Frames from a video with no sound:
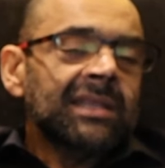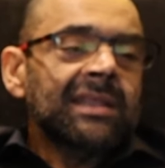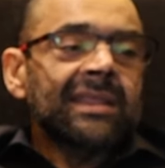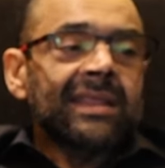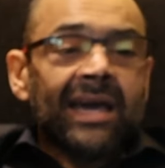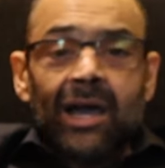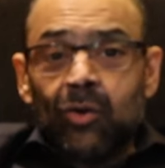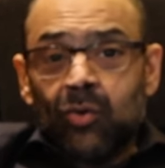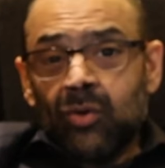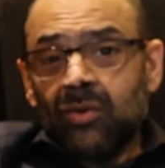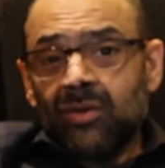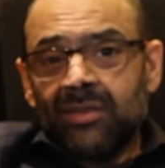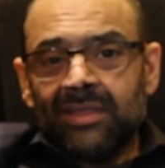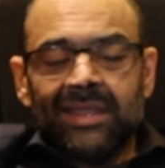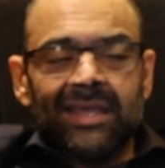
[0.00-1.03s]
Now
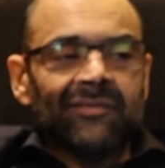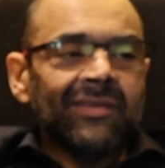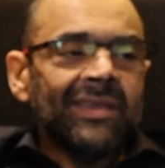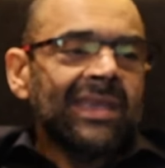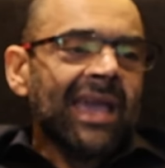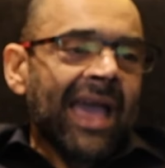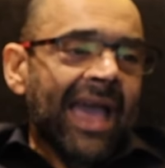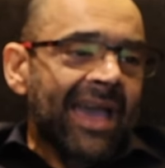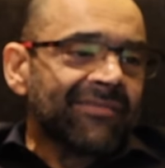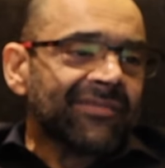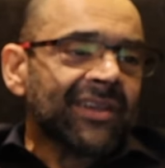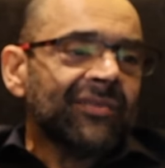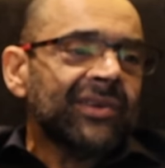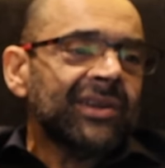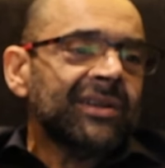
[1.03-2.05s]
that we have
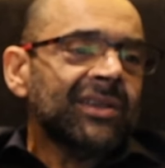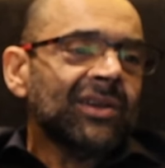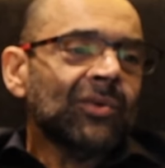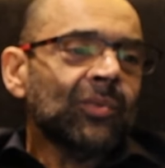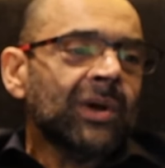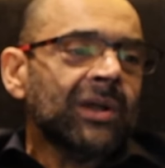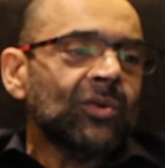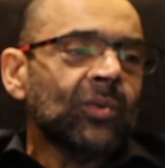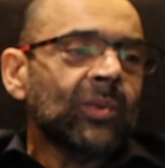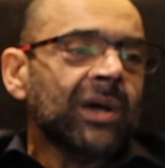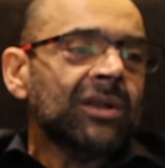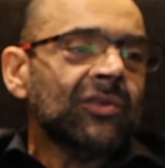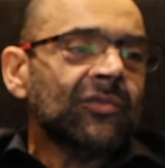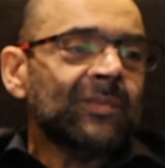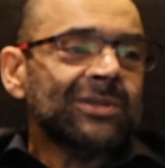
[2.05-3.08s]
covered a
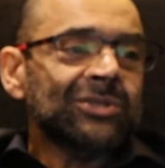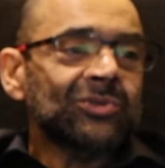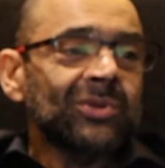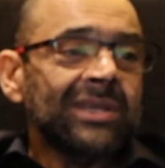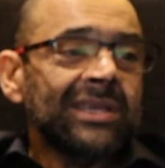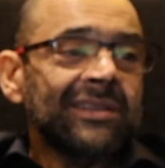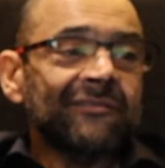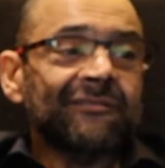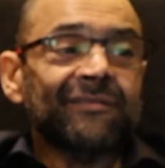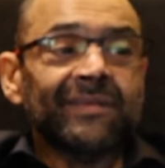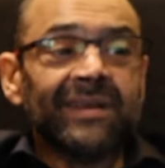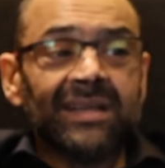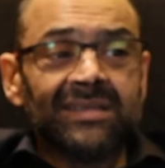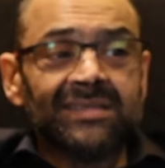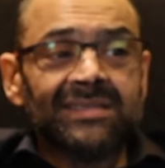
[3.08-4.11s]
101 of patchouli in
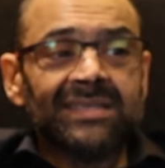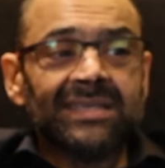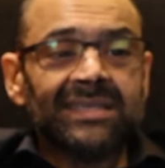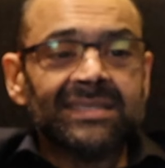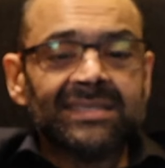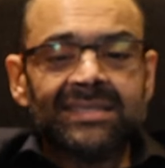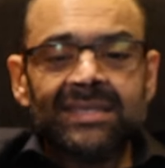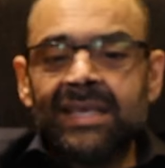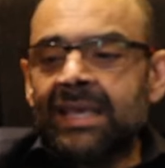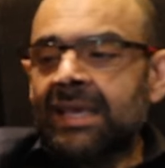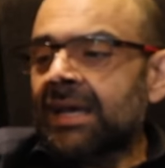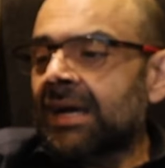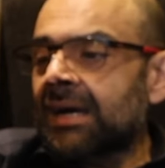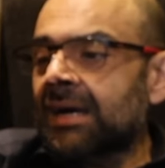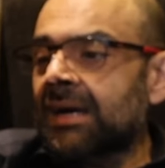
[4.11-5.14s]
fragrances,
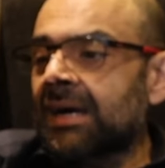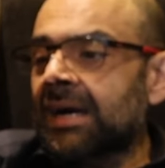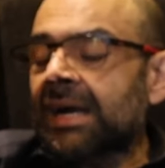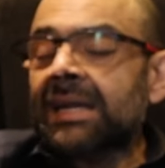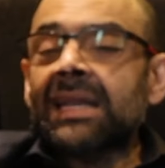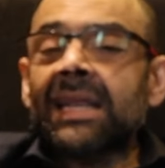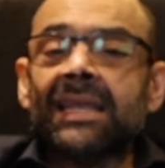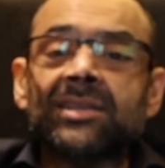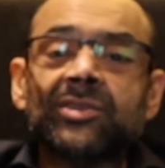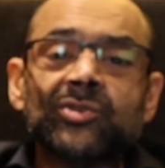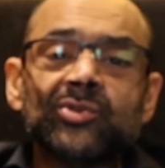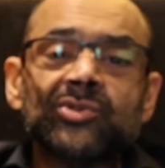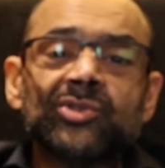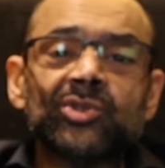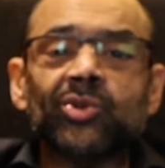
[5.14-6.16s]
I'd like
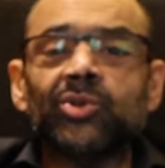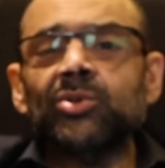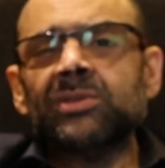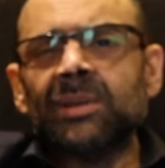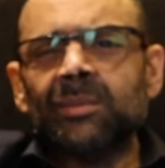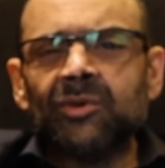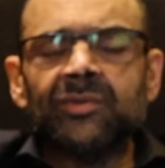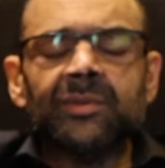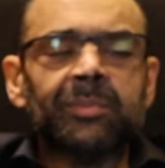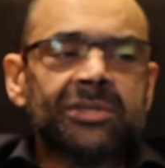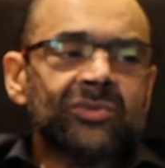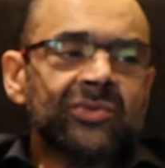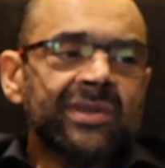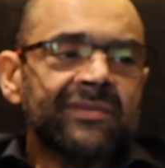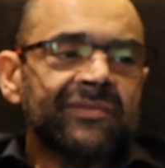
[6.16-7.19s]
to show you some of the
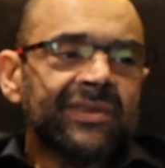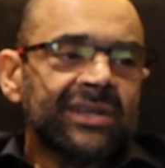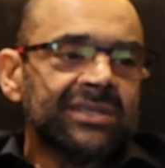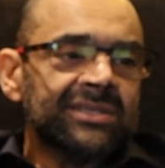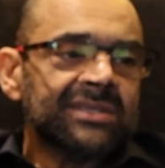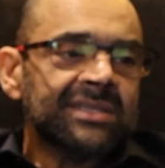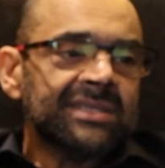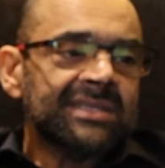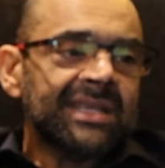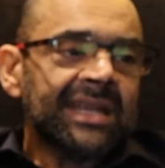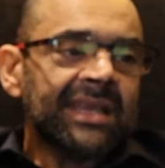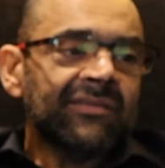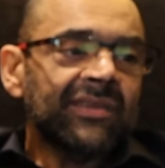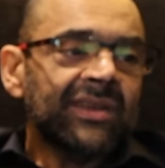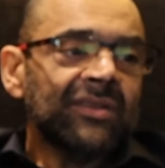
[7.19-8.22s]
patchouli fragrances that
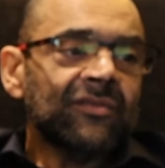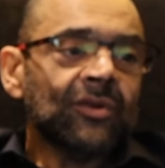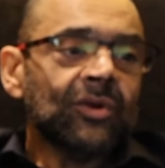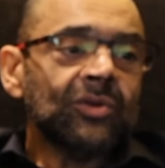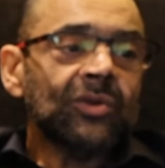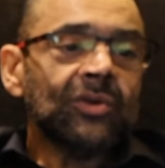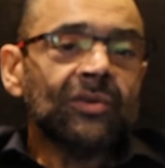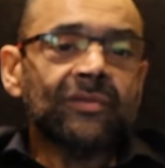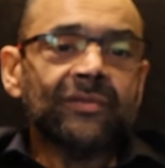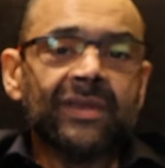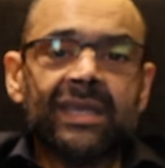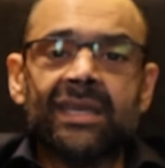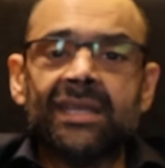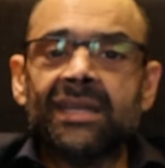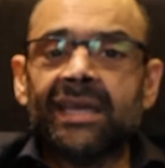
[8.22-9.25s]
I'm very fond of
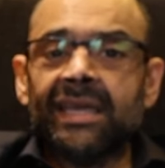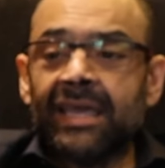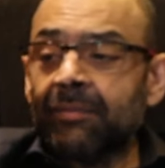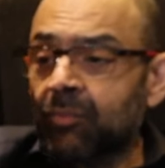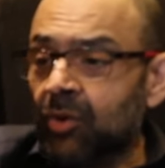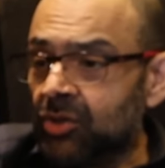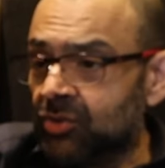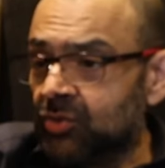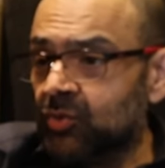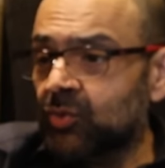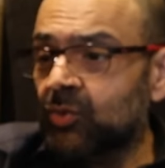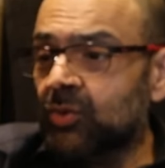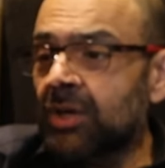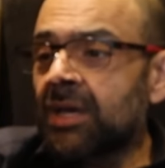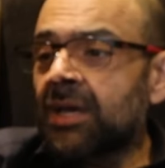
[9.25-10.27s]
and I have brought
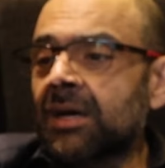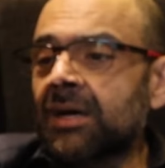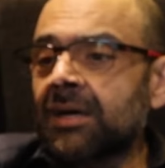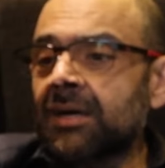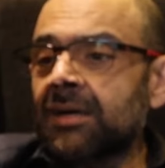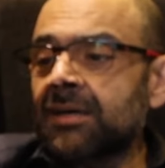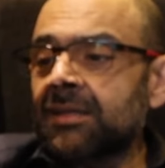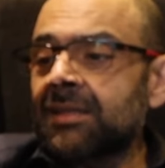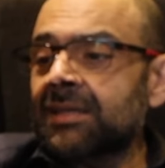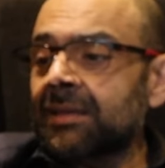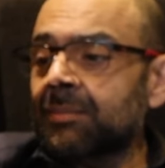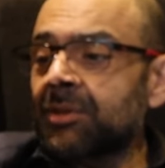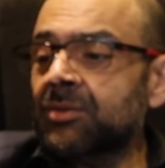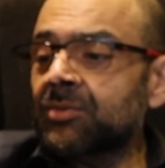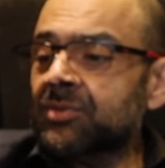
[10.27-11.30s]
to the
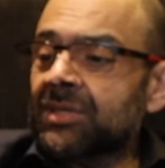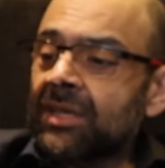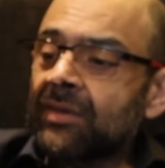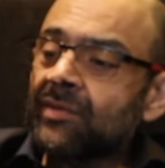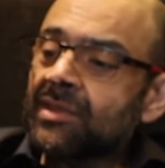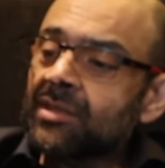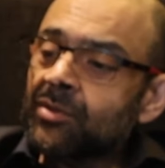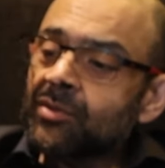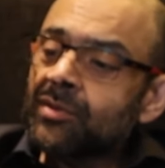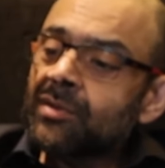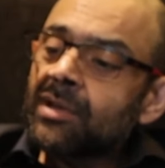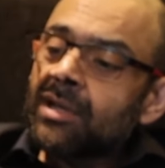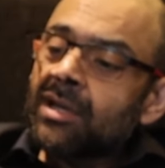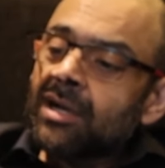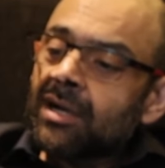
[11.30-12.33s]
table to share with you.
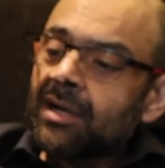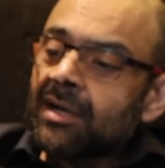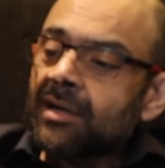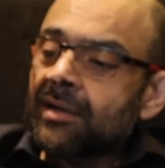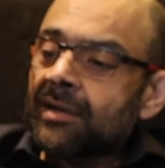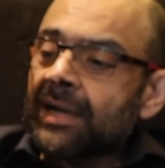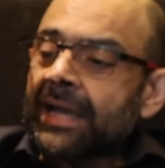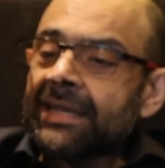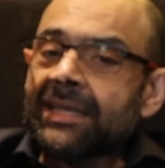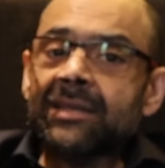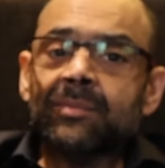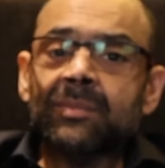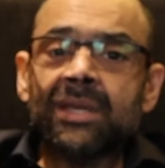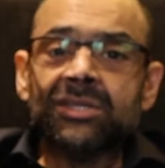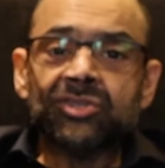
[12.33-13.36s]
I
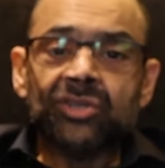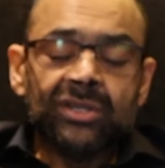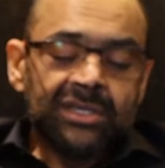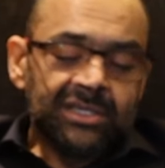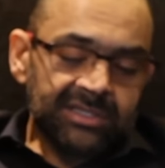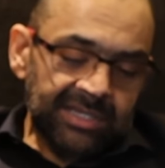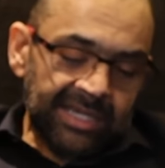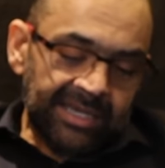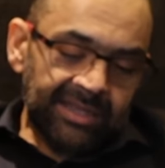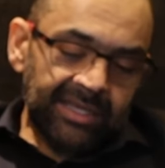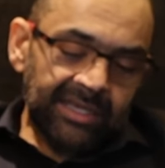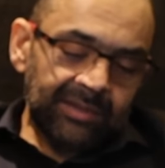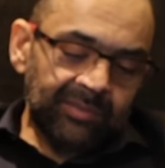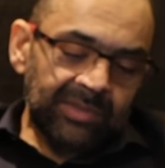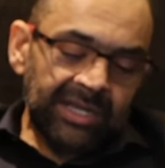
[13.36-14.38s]
did mention this, I
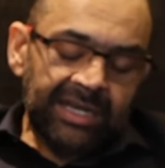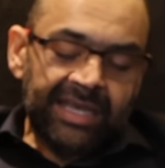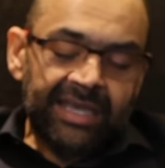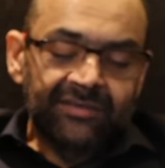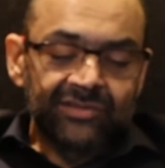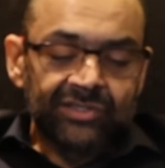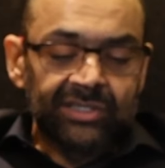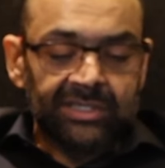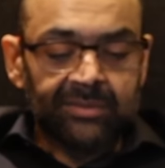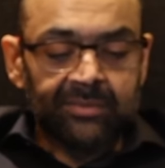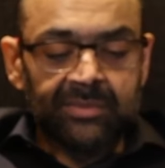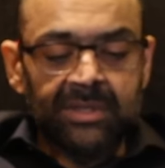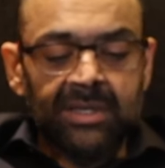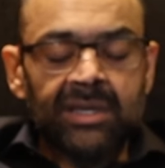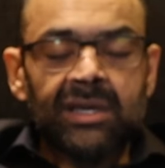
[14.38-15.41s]
think, in my live
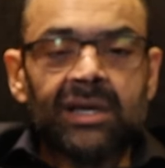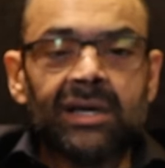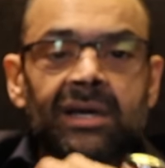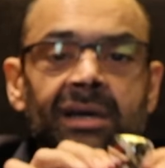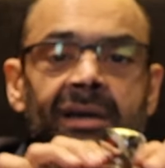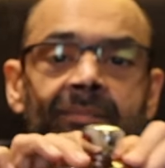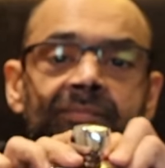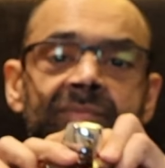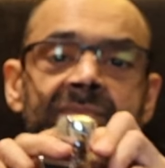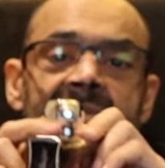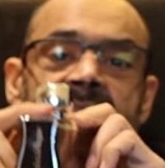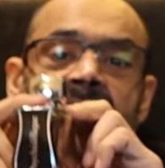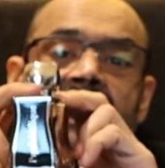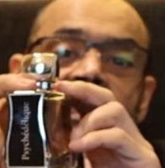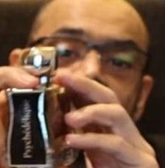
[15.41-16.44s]
stream.
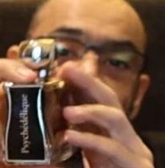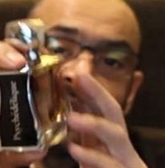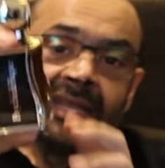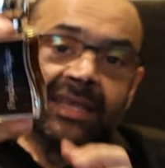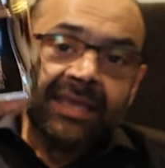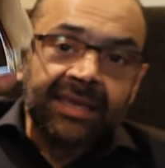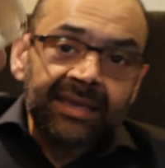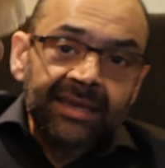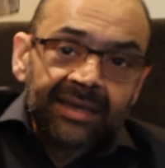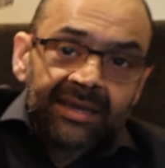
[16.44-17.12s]
Psychedelic